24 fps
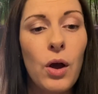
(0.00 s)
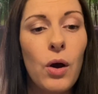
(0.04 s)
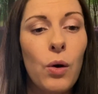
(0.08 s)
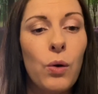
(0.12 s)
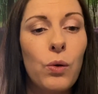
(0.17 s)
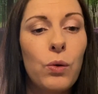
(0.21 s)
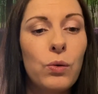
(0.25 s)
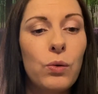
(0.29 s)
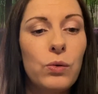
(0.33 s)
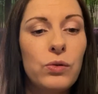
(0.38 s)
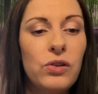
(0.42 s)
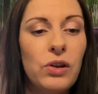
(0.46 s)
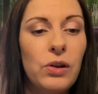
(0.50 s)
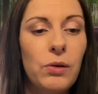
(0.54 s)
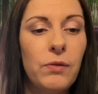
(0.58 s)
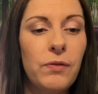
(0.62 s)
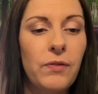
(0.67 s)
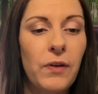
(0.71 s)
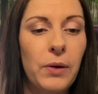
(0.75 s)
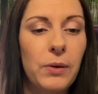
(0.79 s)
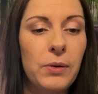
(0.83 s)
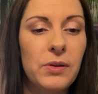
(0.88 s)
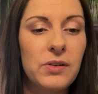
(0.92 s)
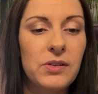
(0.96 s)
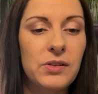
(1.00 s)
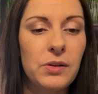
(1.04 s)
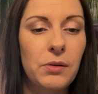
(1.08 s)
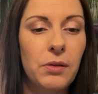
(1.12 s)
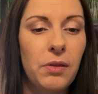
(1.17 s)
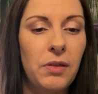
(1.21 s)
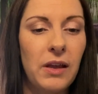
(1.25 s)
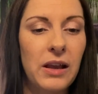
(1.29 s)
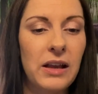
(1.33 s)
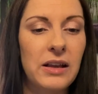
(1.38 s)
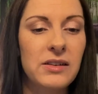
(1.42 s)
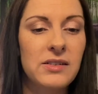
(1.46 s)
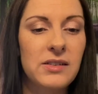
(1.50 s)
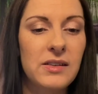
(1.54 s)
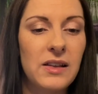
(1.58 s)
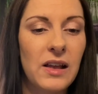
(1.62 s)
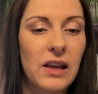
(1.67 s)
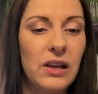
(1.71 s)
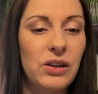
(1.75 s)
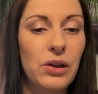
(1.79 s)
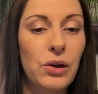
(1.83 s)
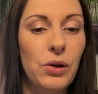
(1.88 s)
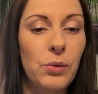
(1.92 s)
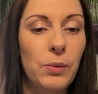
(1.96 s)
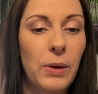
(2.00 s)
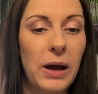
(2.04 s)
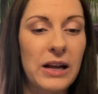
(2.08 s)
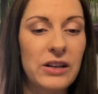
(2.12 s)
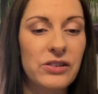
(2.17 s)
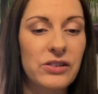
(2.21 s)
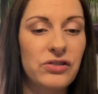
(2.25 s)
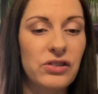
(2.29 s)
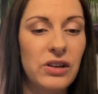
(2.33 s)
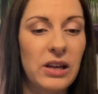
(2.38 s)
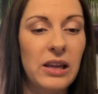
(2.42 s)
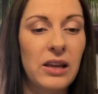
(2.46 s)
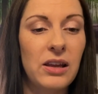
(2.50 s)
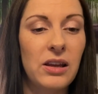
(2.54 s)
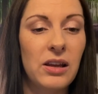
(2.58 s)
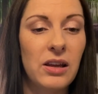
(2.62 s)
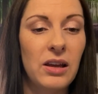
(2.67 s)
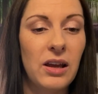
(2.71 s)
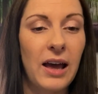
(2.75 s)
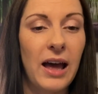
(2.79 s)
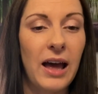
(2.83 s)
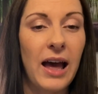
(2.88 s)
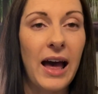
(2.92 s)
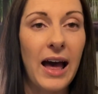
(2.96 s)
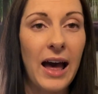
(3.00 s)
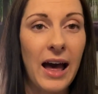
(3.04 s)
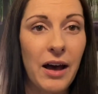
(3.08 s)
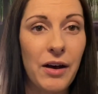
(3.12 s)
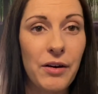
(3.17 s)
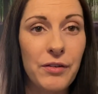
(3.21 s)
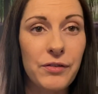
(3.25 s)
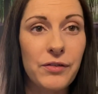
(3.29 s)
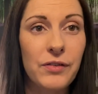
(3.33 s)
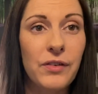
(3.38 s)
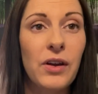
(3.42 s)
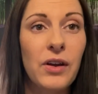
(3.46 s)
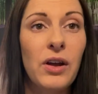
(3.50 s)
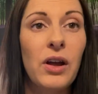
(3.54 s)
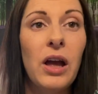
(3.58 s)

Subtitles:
or do you focus on things that you actually have